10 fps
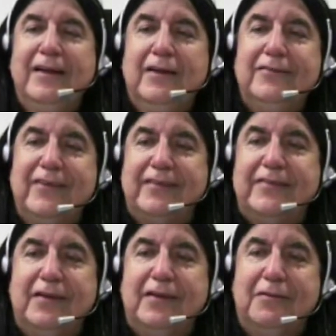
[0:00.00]
just to
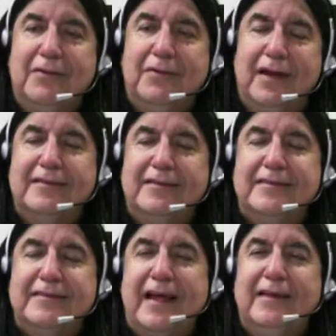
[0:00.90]
extend it
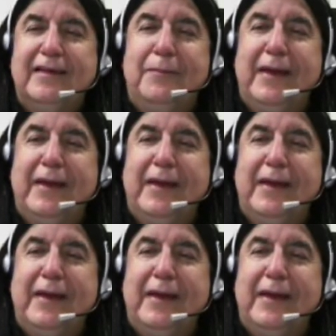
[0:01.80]
a bit,